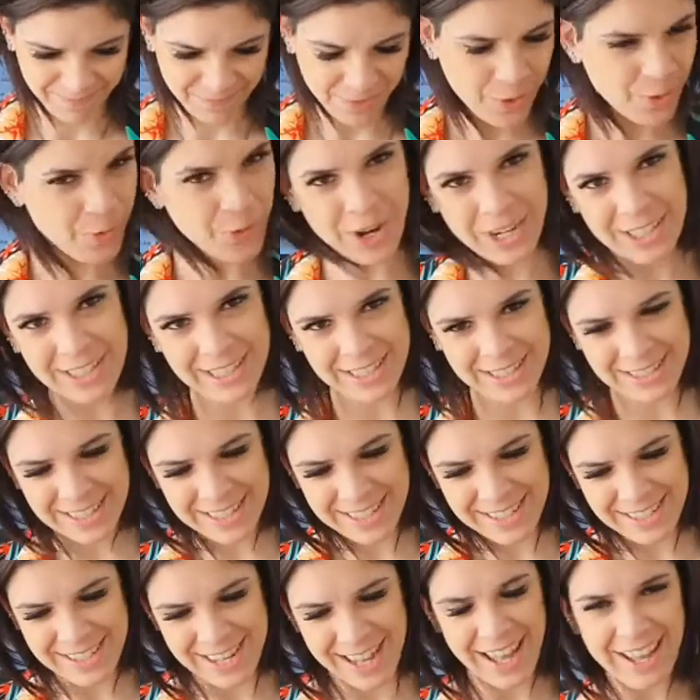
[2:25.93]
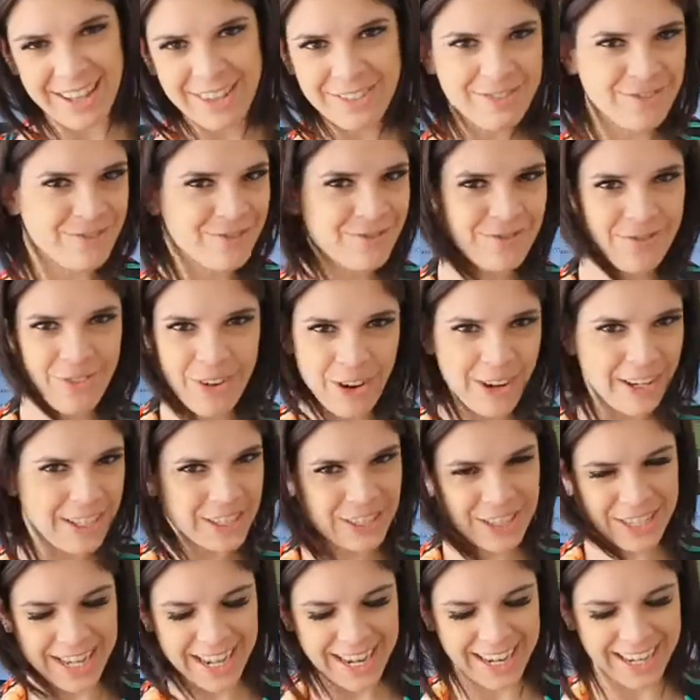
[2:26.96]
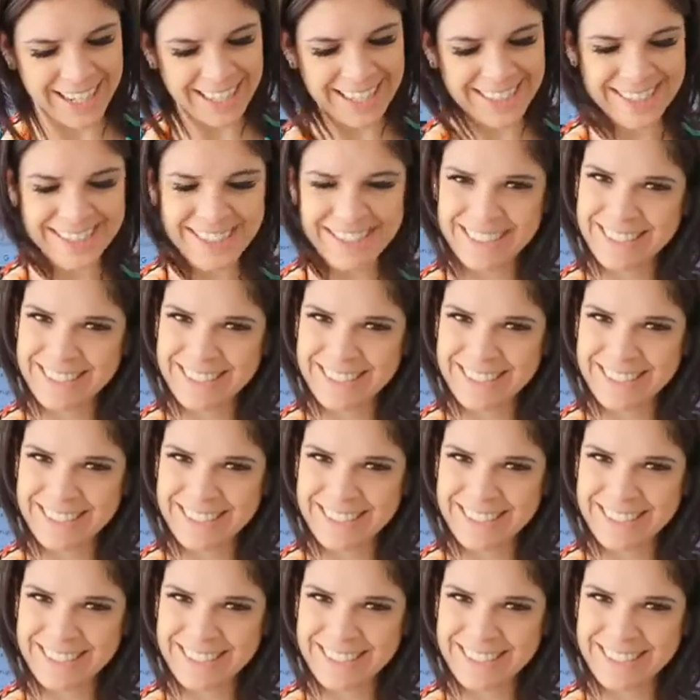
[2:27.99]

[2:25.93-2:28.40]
Where's the teacher? Where is she?